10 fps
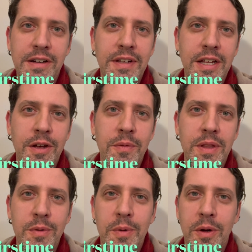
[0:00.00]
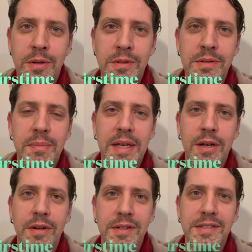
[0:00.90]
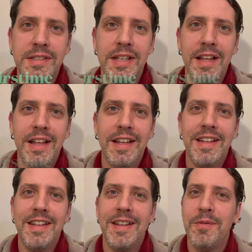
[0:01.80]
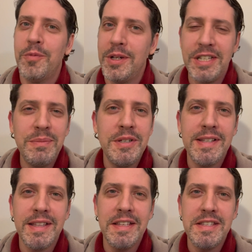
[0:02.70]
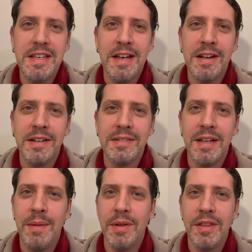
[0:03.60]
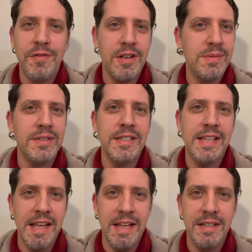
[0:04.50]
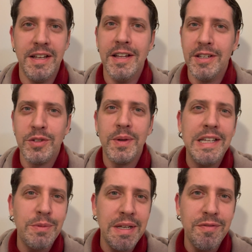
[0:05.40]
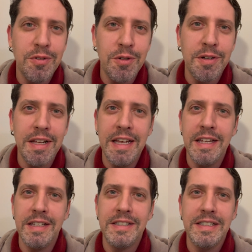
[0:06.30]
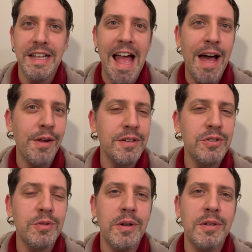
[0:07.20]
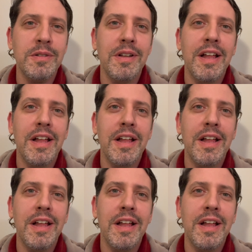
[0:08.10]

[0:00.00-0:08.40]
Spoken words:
a video with you all because watching music this year, I'm not the first one to say it, 2024 is out of control,